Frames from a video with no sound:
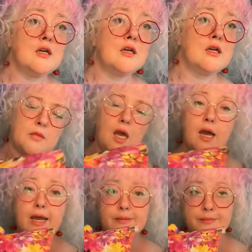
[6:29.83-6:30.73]
All
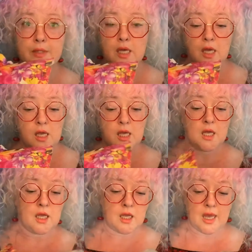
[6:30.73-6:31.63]
right.
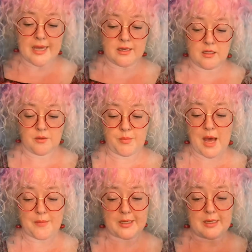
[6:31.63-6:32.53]
Had
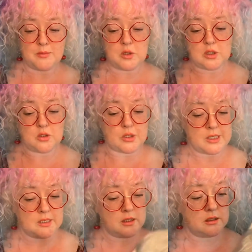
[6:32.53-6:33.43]
Papa come to the door.
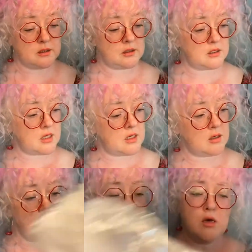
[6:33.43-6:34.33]

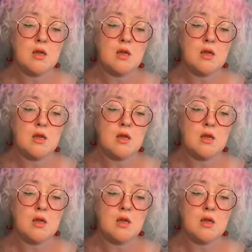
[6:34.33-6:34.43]
So,